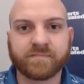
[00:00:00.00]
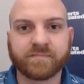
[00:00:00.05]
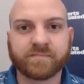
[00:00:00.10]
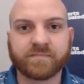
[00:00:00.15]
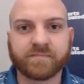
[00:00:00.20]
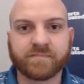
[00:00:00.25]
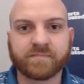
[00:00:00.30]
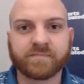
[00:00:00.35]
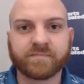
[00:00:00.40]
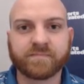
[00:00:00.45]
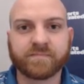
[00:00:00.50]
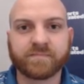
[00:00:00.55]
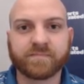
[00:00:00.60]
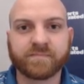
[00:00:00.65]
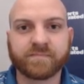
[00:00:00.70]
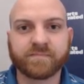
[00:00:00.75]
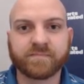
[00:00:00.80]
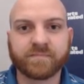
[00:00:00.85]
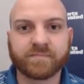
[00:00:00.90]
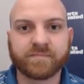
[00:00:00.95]

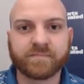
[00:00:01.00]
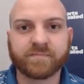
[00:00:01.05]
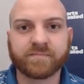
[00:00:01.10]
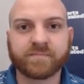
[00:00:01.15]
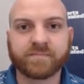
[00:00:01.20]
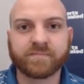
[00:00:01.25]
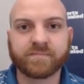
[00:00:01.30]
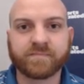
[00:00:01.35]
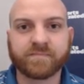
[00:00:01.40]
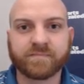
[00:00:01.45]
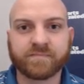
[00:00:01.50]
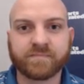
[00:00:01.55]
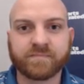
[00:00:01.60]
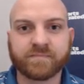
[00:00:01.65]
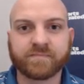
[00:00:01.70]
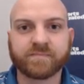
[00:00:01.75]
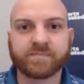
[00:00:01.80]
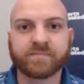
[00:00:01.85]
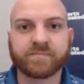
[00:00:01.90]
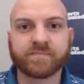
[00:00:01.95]

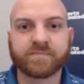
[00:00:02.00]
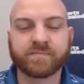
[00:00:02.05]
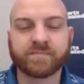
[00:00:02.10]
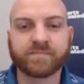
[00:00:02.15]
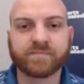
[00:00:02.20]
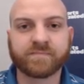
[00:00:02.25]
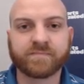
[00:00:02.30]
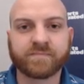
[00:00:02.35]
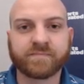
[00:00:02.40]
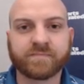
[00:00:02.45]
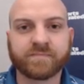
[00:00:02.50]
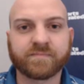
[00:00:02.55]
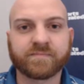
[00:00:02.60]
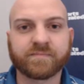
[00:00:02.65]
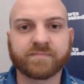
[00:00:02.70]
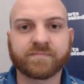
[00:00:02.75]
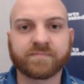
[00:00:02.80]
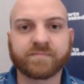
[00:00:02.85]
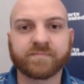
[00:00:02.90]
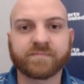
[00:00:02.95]

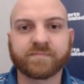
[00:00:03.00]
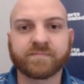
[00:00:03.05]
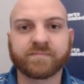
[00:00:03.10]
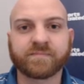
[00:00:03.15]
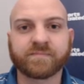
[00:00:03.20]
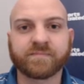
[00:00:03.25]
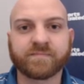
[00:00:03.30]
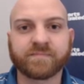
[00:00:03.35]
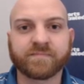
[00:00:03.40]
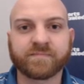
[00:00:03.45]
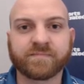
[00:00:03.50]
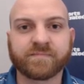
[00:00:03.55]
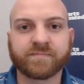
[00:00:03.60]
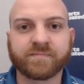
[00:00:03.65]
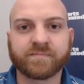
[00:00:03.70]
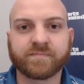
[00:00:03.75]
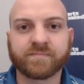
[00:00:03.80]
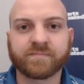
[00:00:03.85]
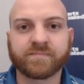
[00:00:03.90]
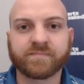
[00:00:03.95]

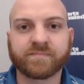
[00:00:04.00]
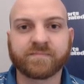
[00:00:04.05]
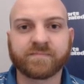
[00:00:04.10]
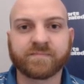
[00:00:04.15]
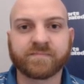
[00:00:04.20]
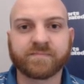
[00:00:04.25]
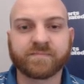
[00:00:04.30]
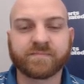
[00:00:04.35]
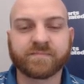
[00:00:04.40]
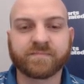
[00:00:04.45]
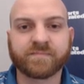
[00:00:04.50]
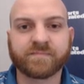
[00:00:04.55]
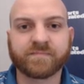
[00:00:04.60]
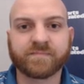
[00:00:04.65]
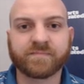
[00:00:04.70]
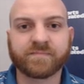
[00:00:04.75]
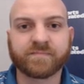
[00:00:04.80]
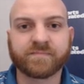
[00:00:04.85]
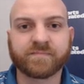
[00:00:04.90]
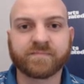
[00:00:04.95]

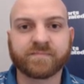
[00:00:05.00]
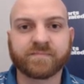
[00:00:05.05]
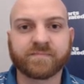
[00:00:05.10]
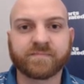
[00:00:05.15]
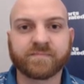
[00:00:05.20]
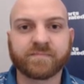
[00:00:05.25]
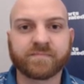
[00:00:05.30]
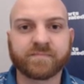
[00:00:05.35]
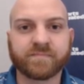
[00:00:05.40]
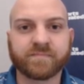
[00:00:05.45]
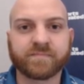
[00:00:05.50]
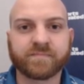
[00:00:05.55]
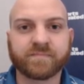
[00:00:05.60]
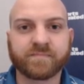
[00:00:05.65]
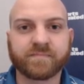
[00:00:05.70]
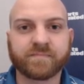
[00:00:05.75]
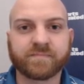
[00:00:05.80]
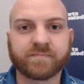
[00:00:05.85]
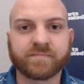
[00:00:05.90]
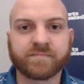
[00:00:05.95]

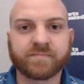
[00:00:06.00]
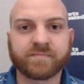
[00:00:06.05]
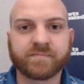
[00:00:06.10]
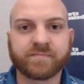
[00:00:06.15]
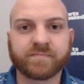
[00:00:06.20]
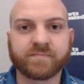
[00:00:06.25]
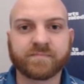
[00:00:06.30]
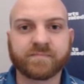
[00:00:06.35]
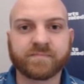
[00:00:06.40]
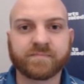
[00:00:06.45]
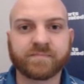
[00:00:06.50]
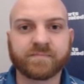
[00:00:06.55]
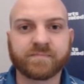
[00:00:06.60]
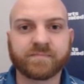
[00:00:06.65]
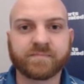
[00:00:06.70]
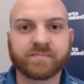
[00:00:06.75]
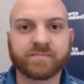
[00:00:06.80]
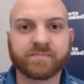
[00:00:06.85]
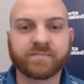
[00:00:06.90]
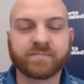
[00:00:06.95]

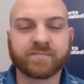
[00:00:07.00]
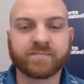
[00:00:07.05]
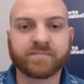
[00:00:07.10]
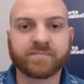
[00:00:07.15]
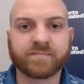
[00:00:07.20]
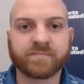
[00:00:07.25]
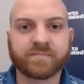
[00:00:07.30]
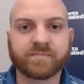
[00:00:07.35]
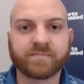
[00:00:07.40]
(silent)